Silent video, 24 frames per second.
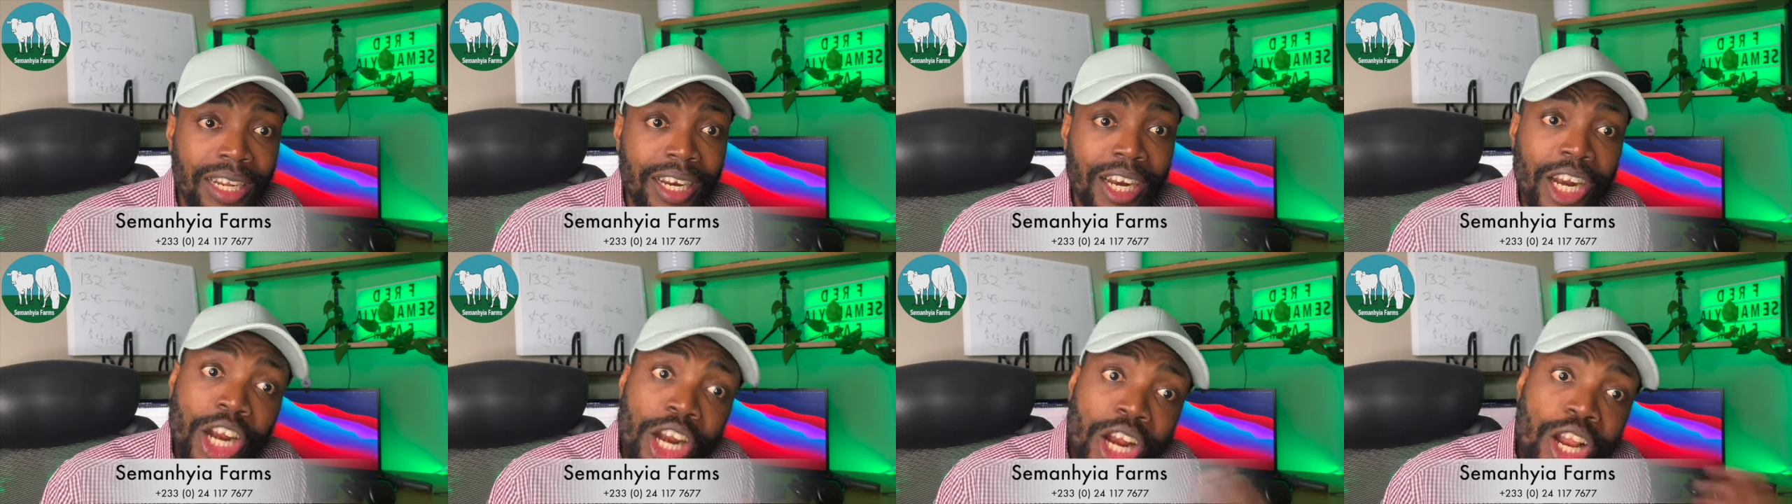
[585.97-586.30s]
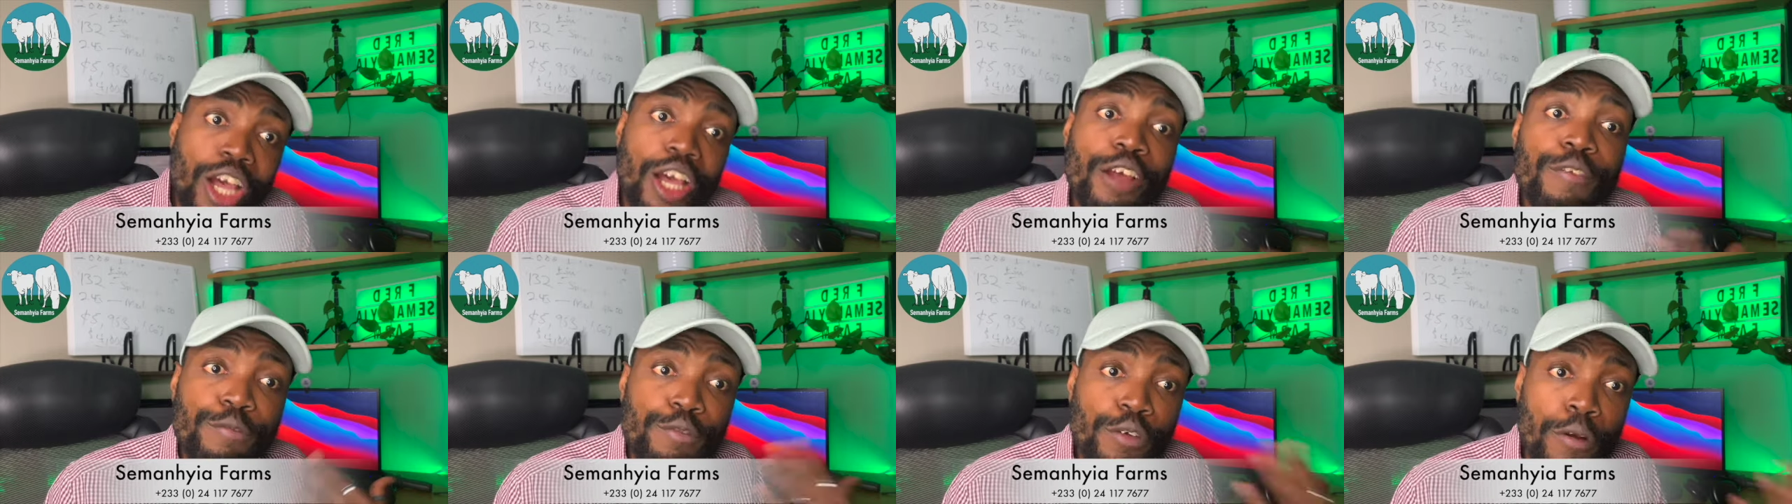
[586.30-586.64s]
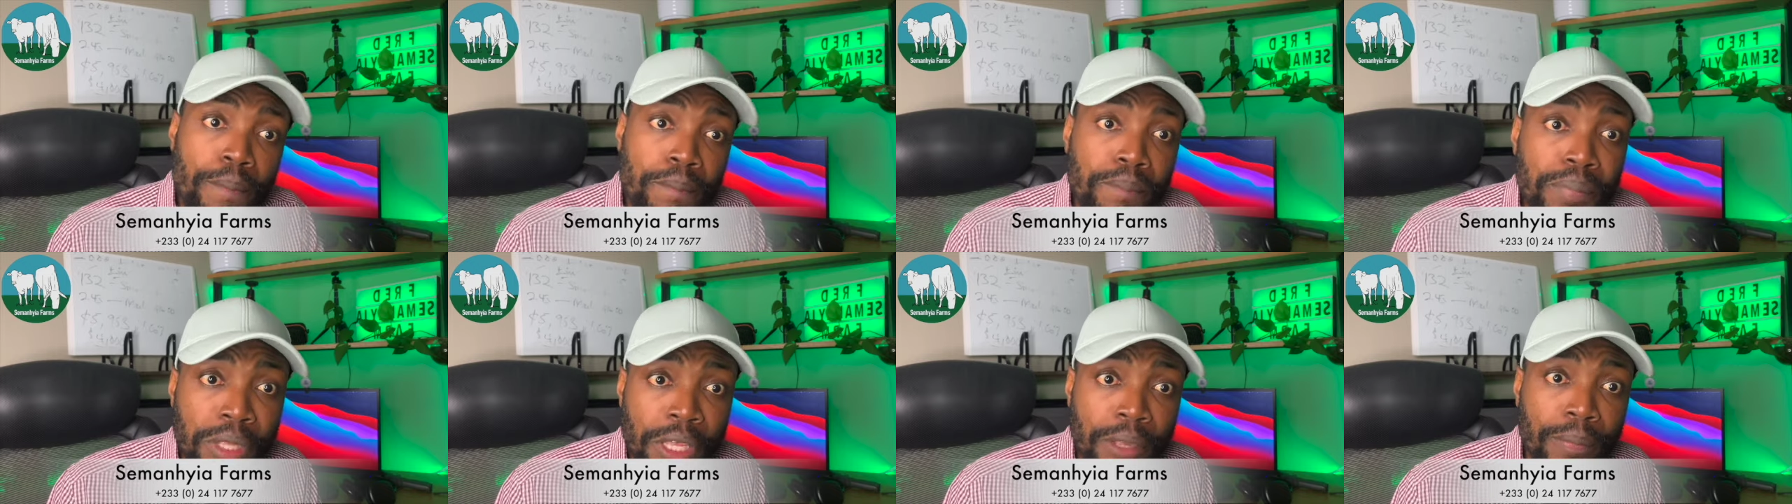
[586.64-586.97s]
Learn
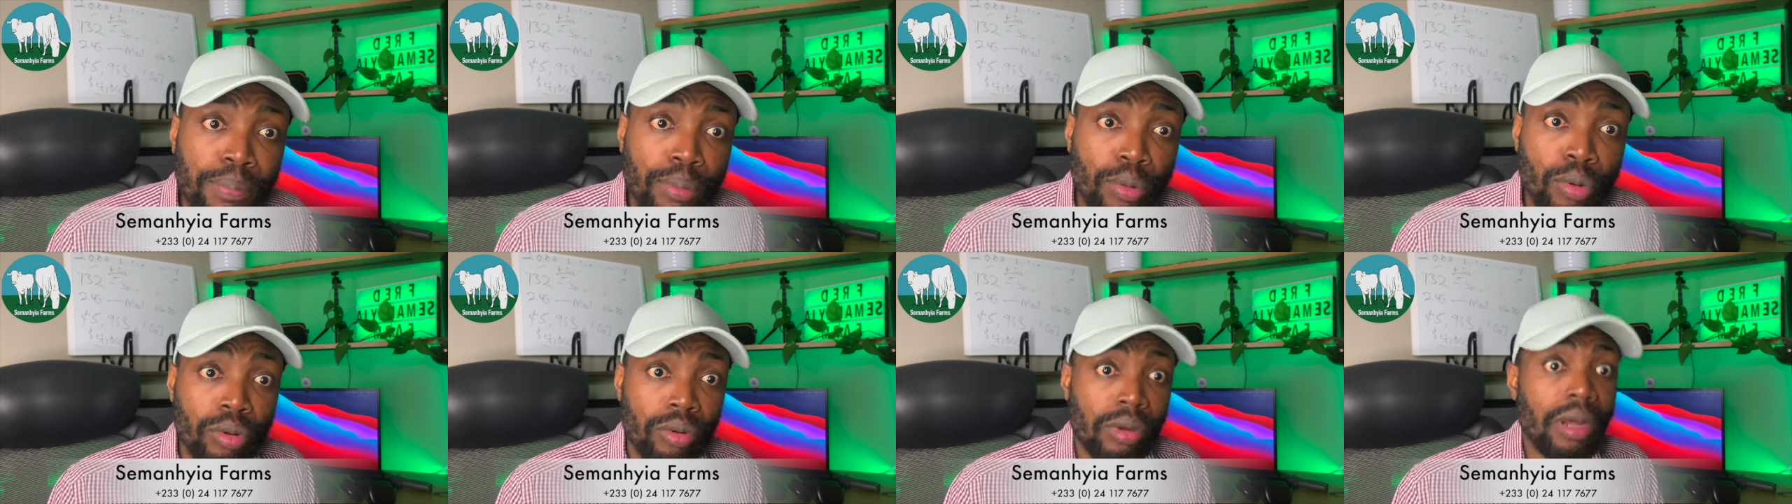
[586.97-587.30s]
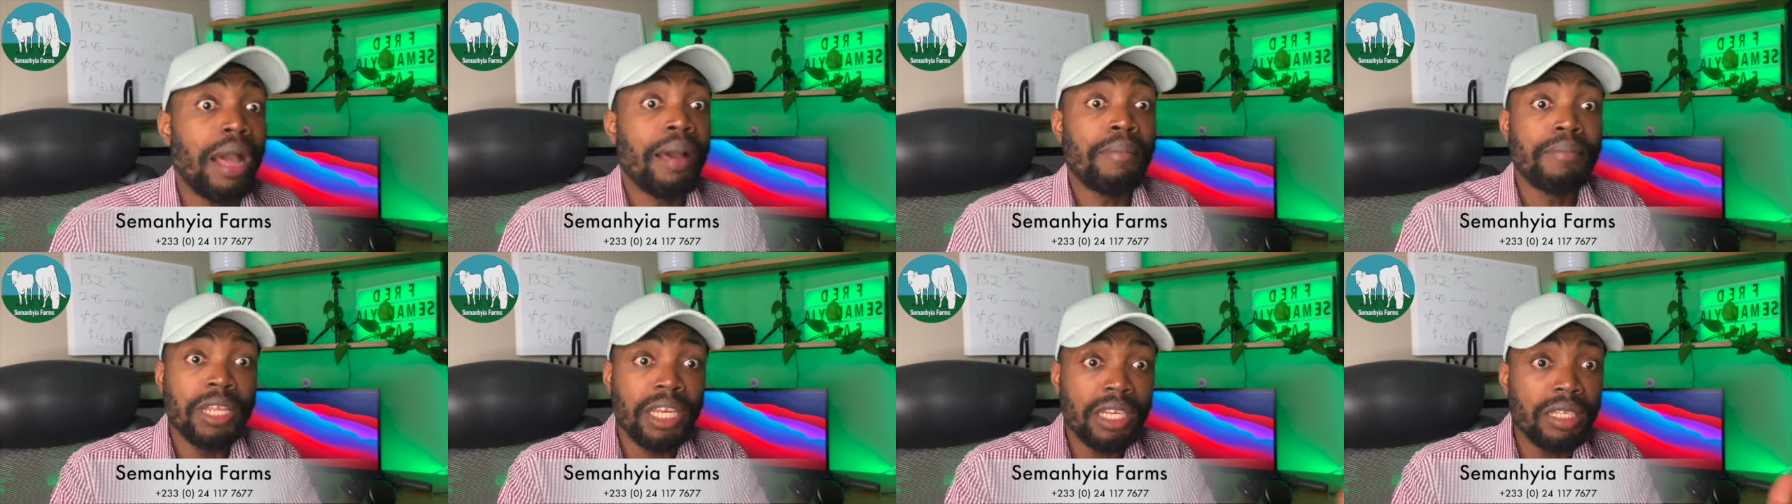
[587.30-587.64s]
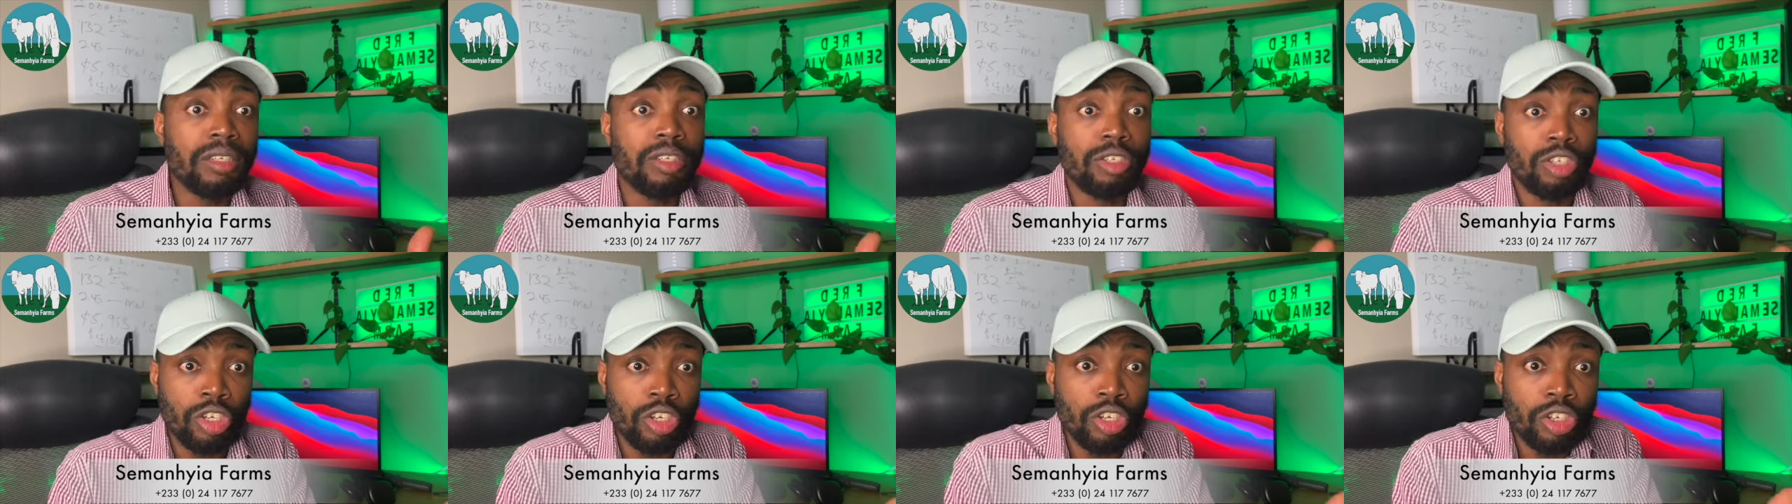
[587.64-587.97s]
from people. I
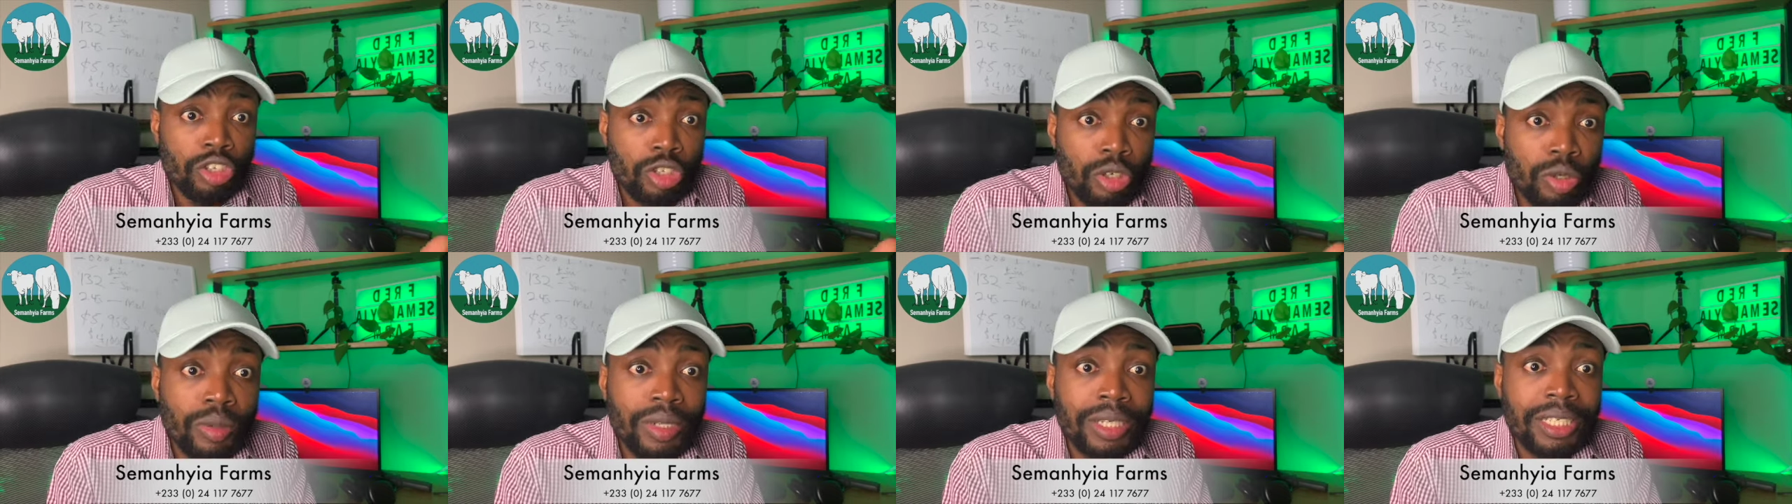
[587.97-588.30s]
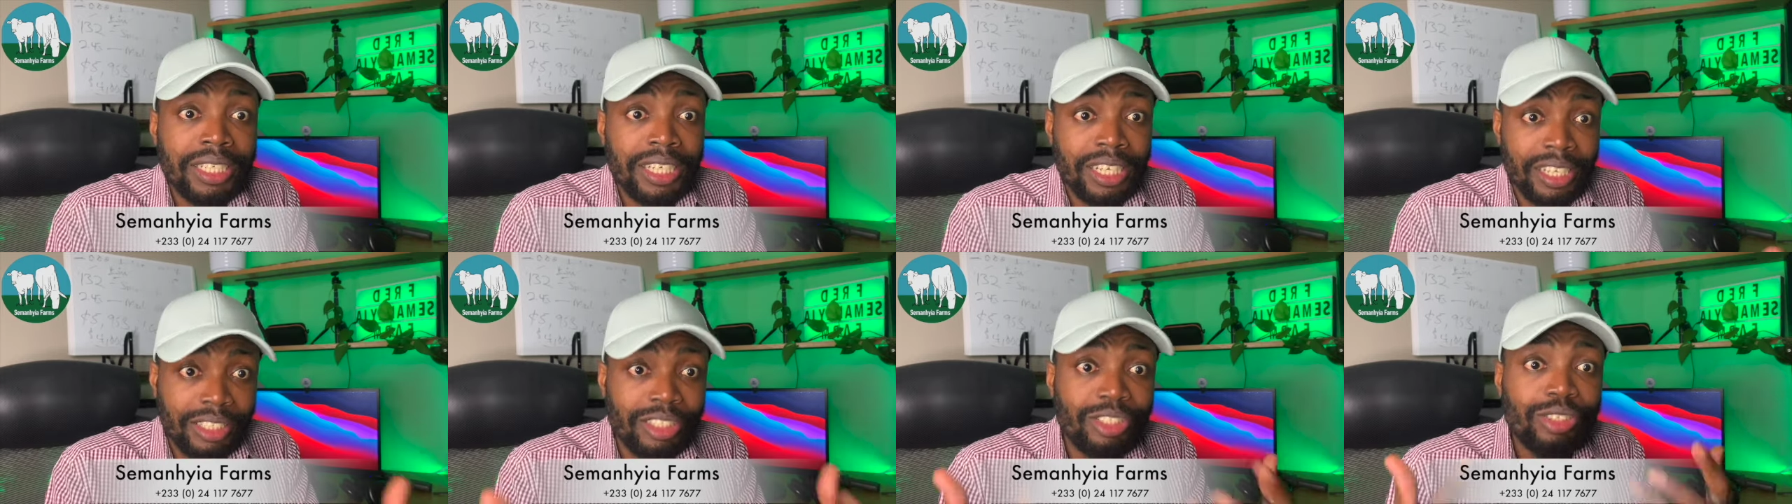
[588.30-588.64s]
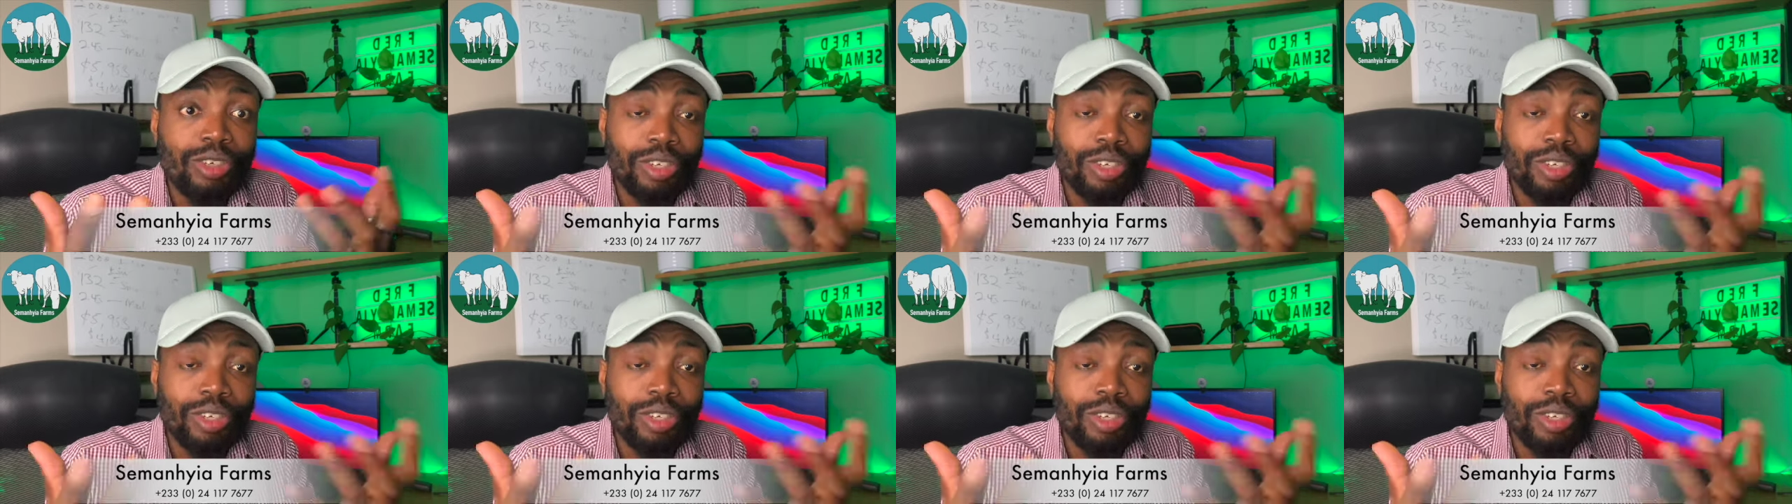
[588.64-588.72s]
mean, you're doing this.